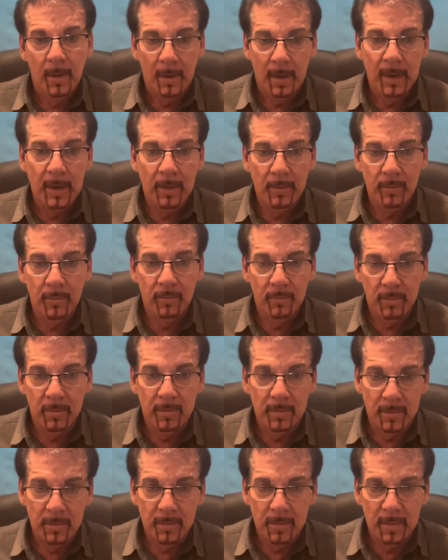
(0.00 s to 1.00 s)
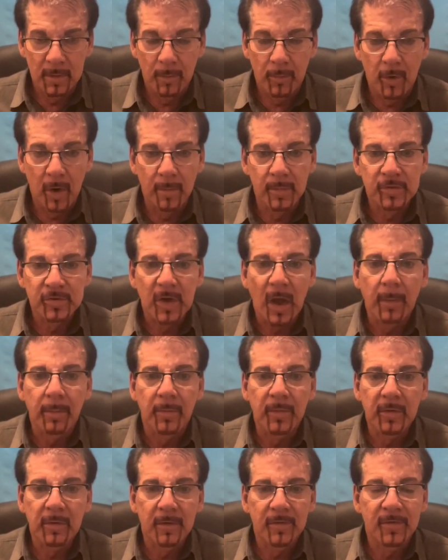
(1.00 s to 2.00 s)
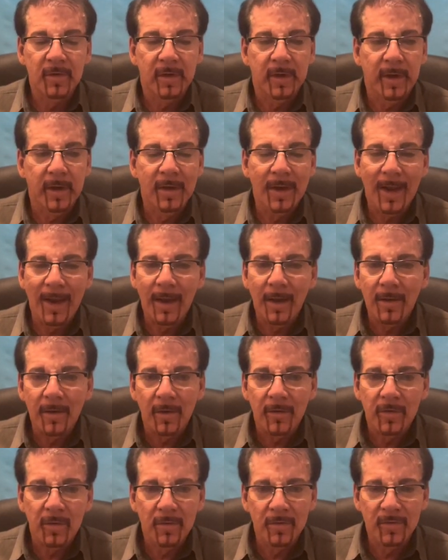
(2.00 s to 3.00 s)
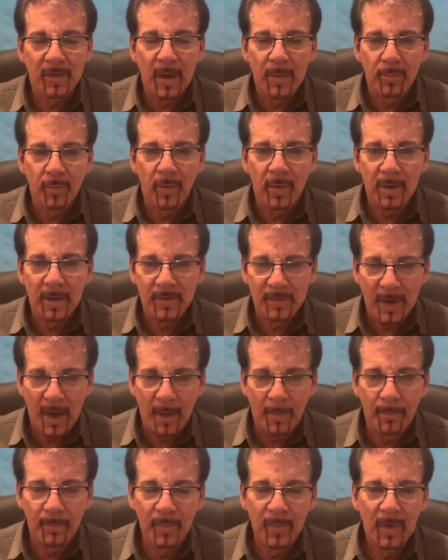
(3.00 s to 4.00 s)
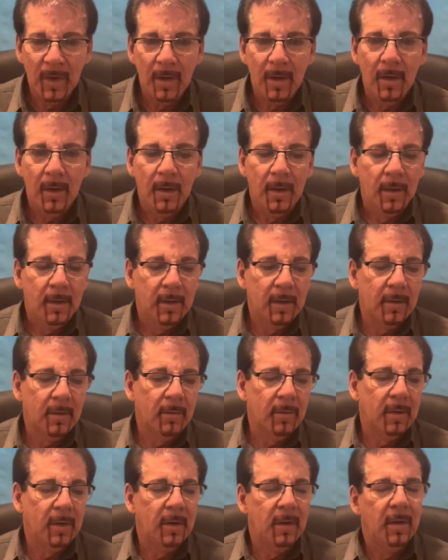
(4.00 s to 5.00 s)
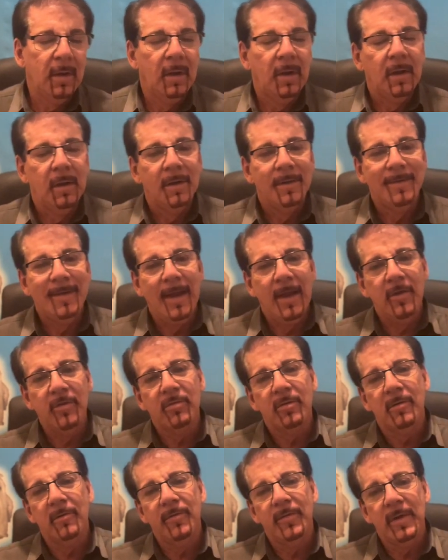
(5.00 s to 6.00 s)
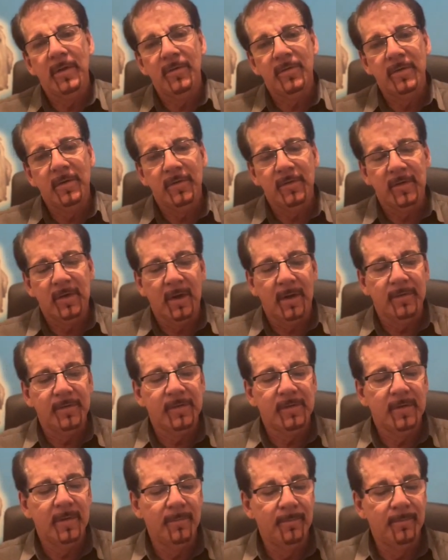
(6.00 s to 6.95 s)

in the barbershop and beauty salon and on your state board exam. Now, dandruff is discussed